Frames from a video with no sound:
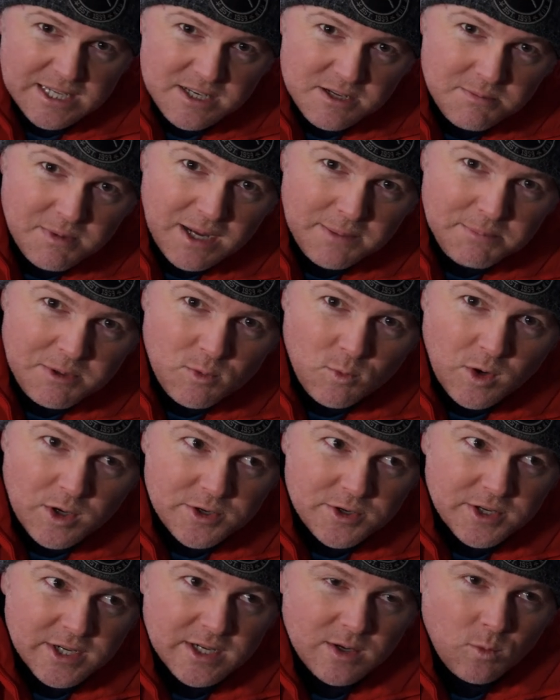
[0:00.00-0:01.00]
then you might be
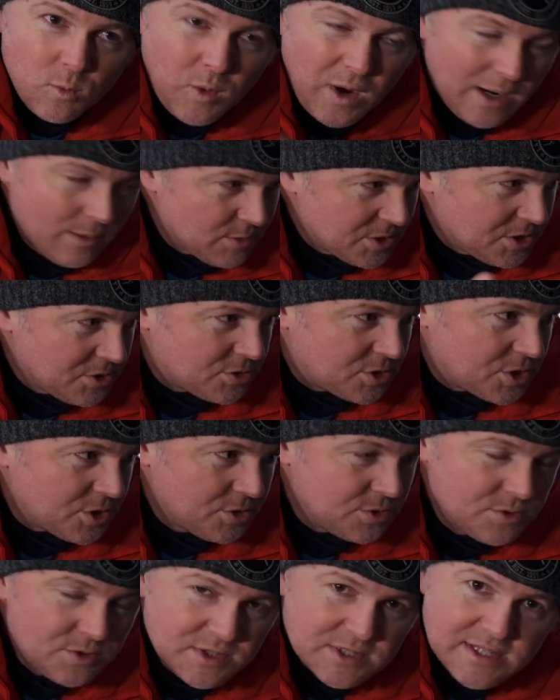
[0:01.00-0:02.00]
wondering, why would you
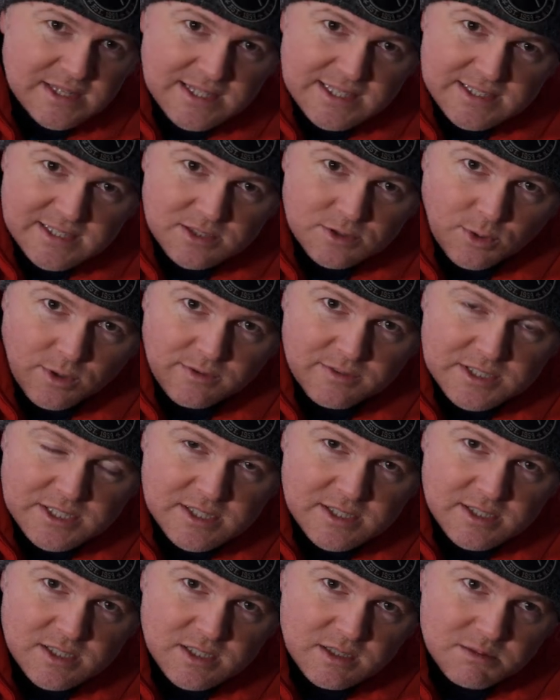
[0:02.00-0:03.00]
choose this sort of a
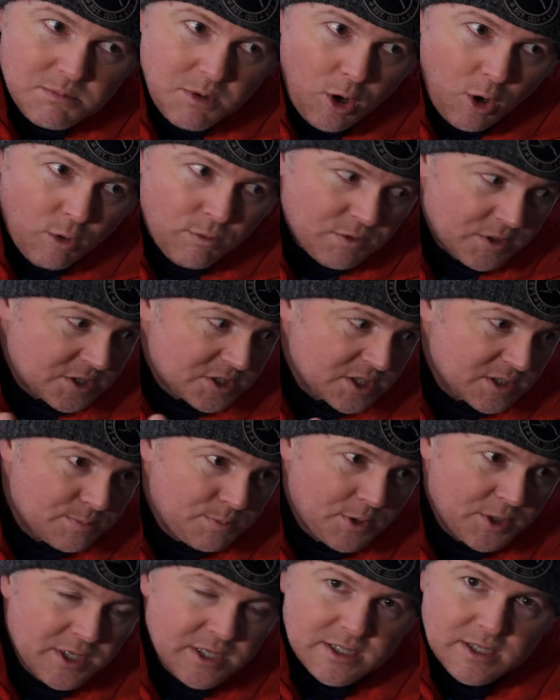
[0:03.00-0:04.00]
system over just
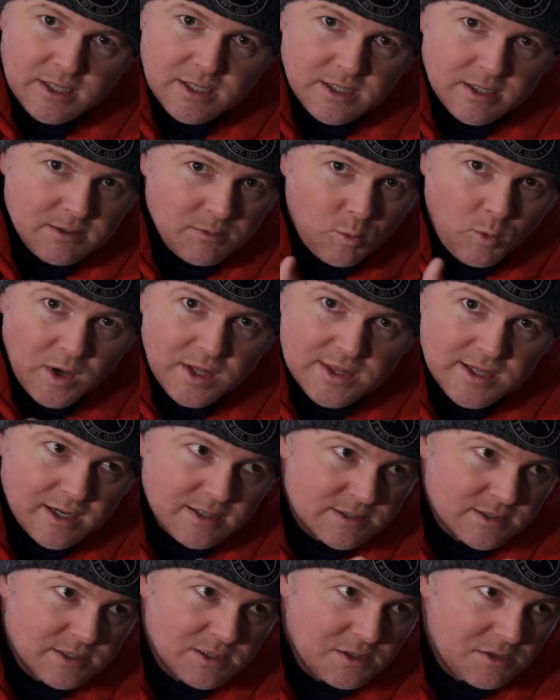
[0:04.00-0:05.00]
putting a
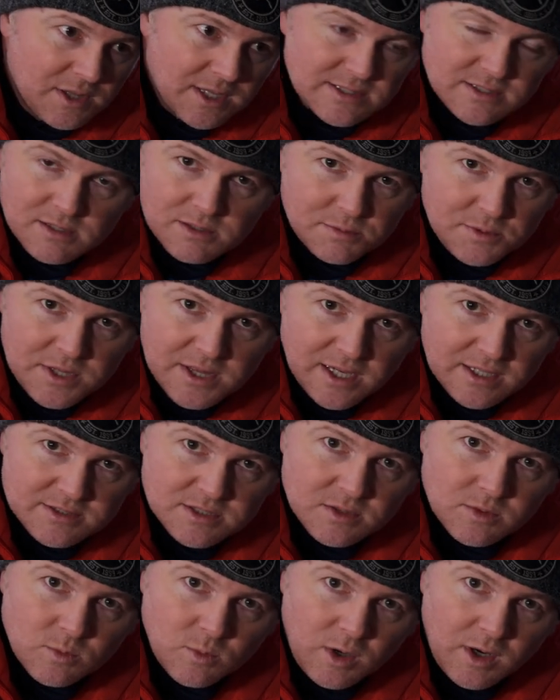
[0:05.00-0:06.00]
1000, 2000,
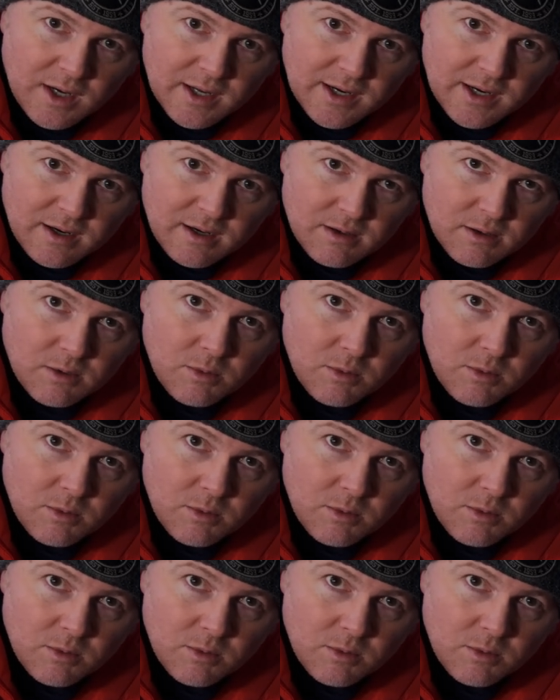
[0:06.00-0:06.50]
3000 watt, out,